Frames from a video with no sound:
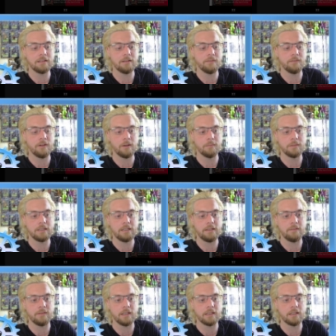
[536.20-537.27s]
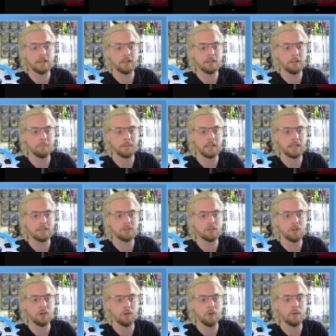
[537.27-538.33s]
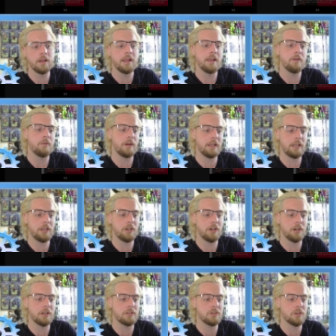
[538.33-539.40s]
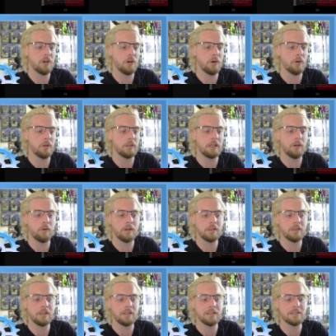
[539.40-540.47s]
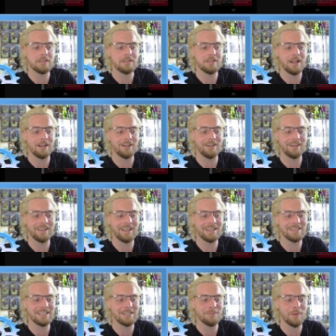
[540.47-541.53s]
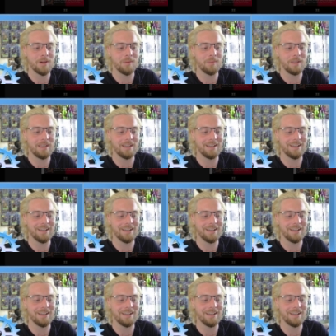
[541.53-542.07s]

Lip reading: from leaving the play. So really good. So the only thing this is not good against is probably